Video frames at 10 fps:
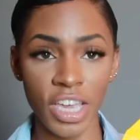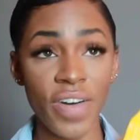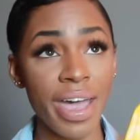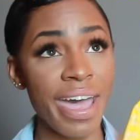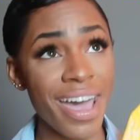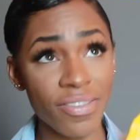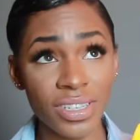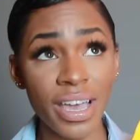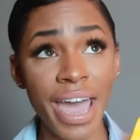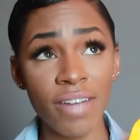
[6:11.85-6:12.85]
If I
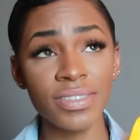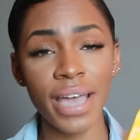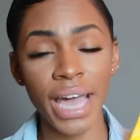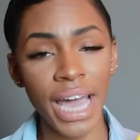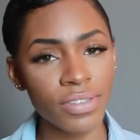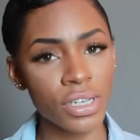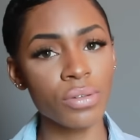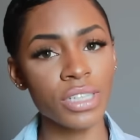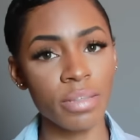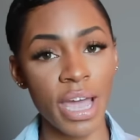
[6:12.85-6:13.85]
have to, have to, have to
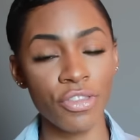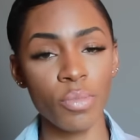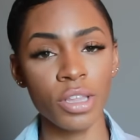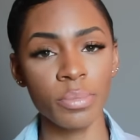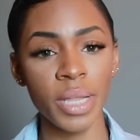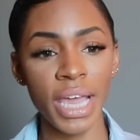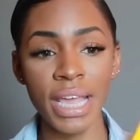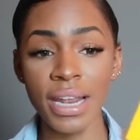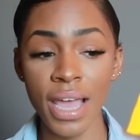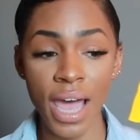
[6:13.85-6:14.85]
go to the bathroom on the
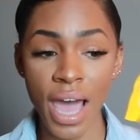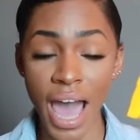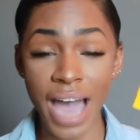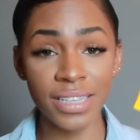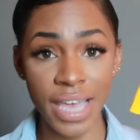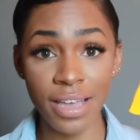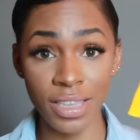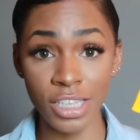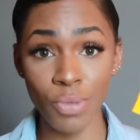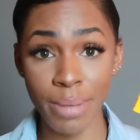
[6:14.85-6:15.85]
plane, I take
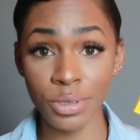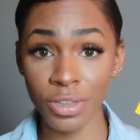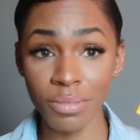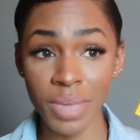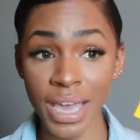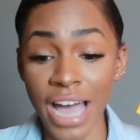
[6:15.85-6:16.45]
these wipes with me.